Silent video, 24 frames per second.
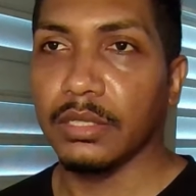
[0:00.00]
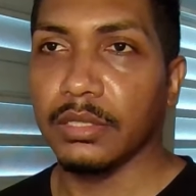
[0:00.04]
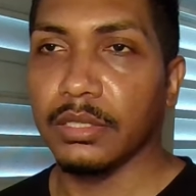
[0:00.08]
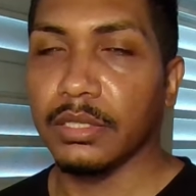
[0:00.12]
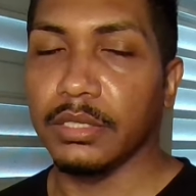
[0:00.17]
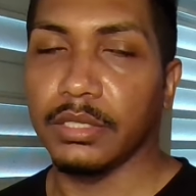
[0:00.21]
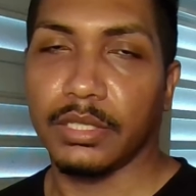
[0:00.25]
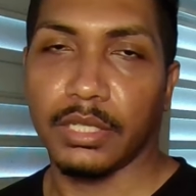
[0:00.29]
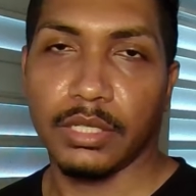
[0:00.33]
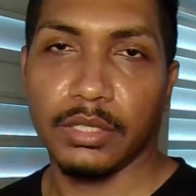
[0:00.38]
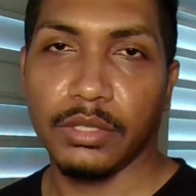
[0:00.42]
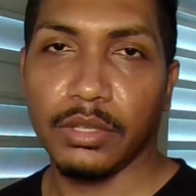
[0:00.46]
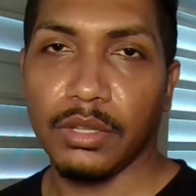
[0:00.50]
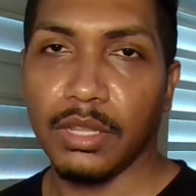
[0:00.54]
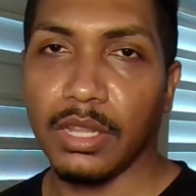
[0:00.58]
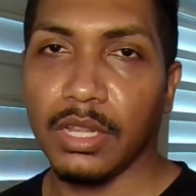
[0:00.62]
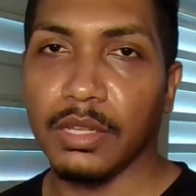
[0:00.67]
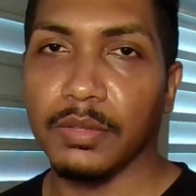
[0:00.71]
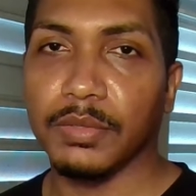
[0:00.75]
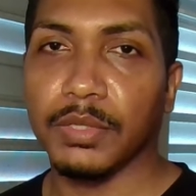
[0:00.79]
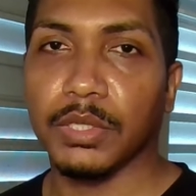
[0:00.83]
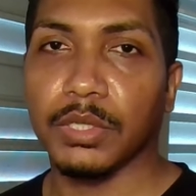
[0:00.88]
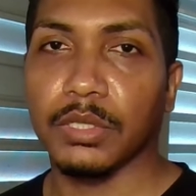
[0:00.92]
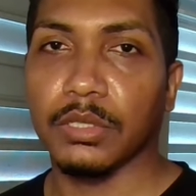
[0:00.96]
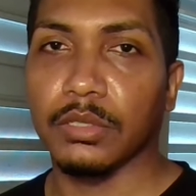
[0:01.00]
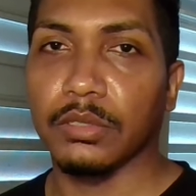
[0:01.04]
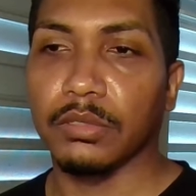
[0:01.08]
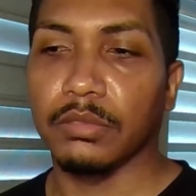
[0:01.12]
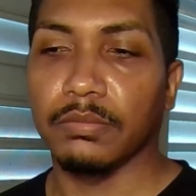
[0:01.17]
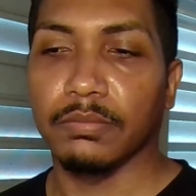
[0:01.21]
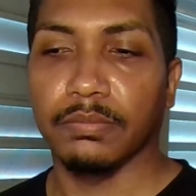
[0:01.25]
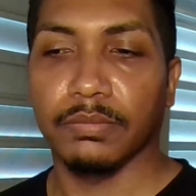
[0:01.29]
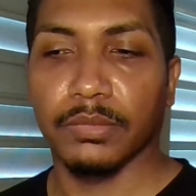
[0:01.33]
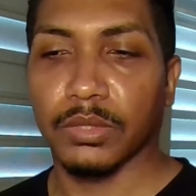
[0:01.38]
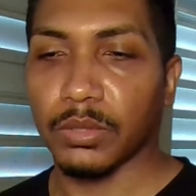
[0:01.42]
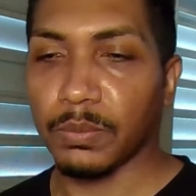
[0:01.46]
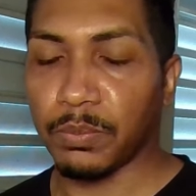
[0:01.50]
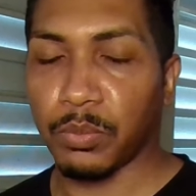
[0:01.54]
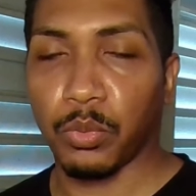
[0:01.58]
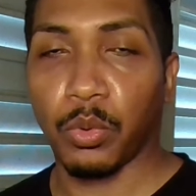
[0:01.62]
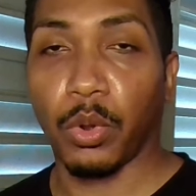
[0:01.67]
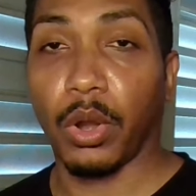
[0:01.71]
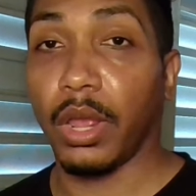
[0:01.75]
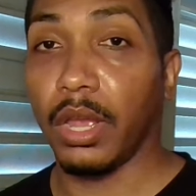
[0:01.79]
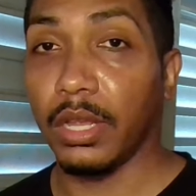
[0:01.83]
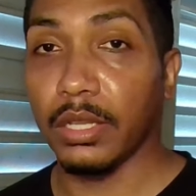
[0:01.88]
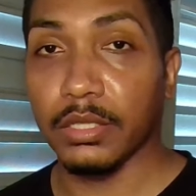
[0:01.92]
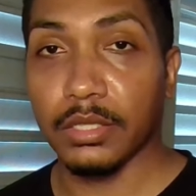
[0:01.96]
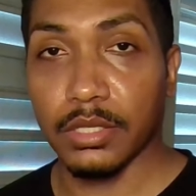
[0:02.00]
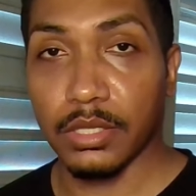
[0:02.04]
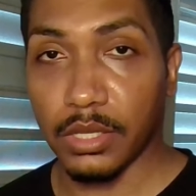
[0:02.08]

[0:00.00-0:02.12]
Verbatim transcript: Nintendo loves to surprise